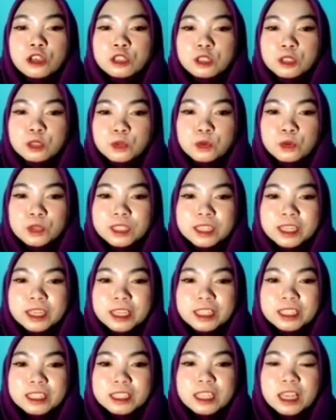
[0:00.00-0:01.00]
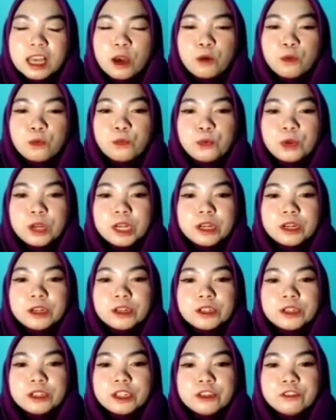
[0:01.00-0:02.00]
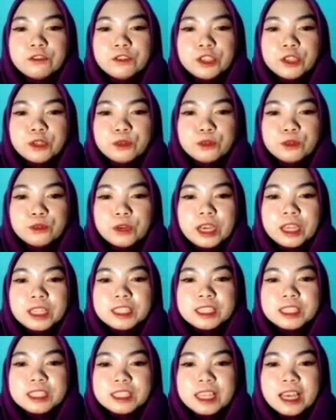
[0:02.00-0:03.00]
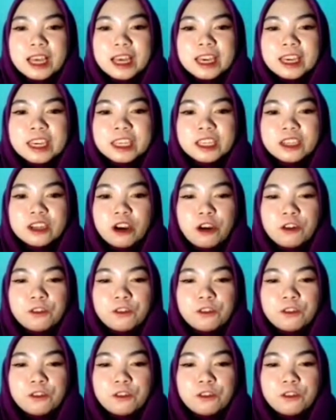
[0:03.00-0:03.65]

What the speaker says: Susan's will review and sign